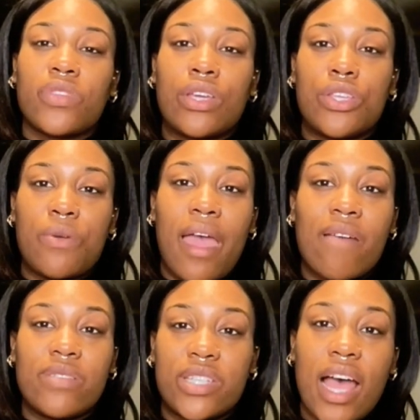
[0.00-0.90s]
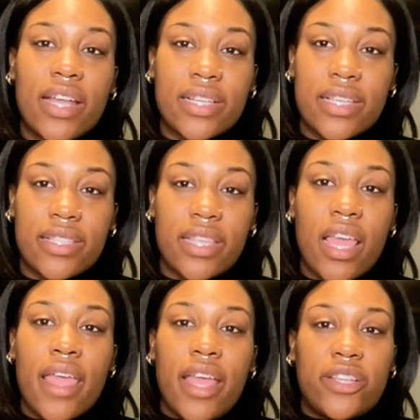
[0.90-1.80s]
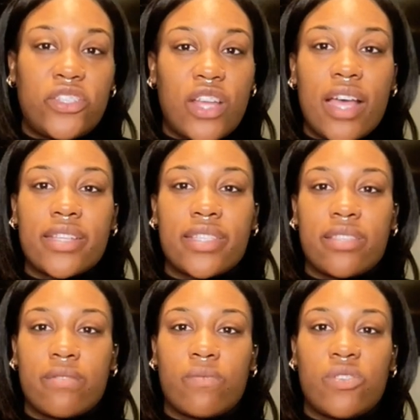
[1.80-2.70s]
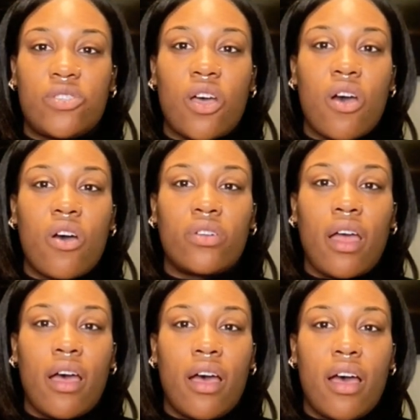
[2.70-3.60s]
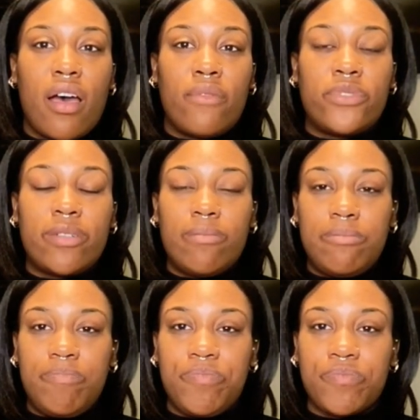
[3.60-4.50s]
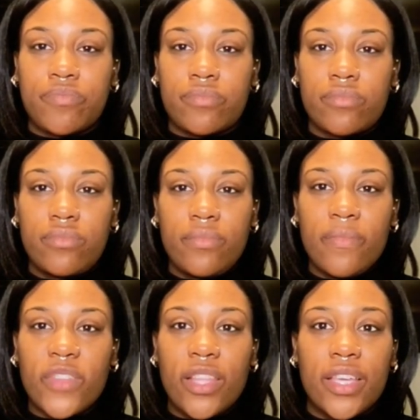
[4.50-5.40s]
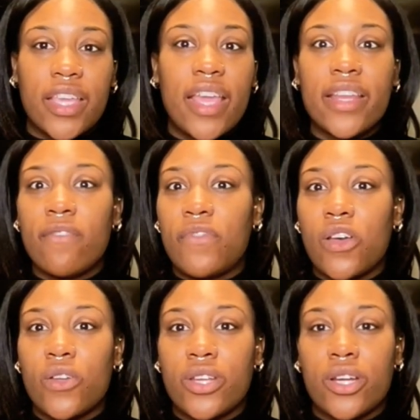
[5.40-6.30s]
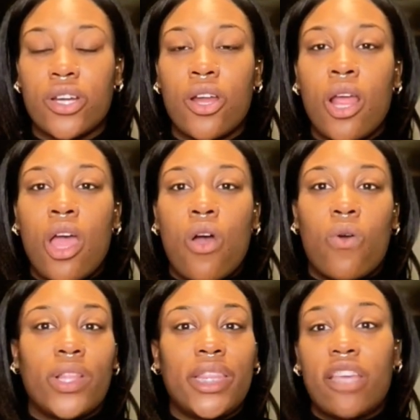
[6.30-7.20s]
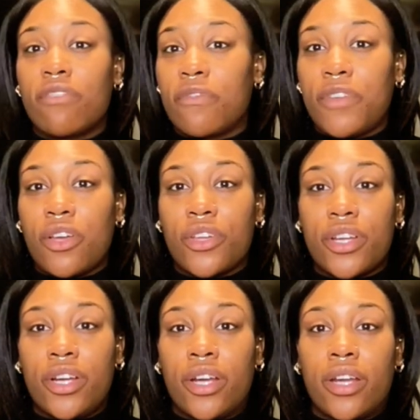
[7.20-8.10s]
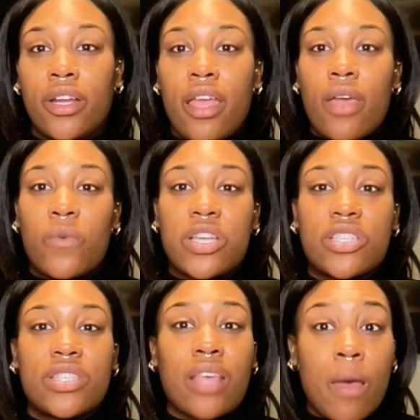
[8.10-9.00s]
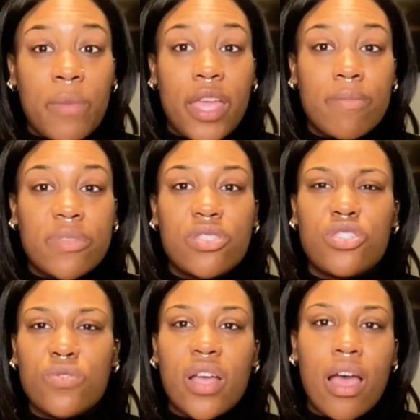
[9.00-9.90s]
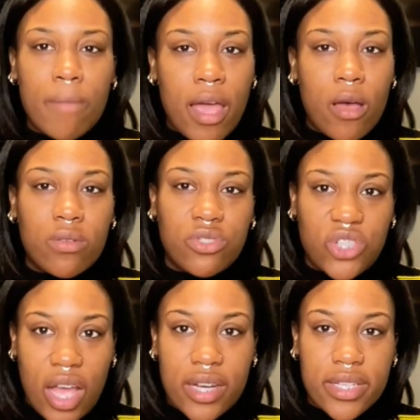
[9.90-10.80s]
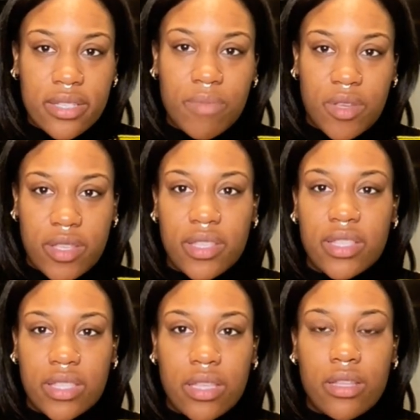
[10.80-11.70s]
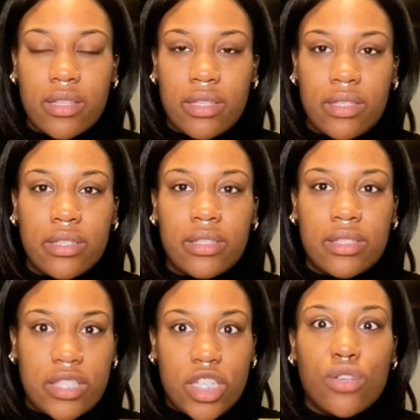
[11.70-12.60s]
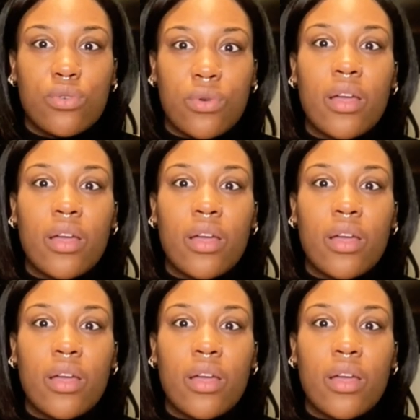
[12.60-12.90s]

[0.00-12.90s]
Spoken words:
You have a jaundice. Jaundice is the result of the kidney failure or liver failure, which some babies do come out jaundice because it's still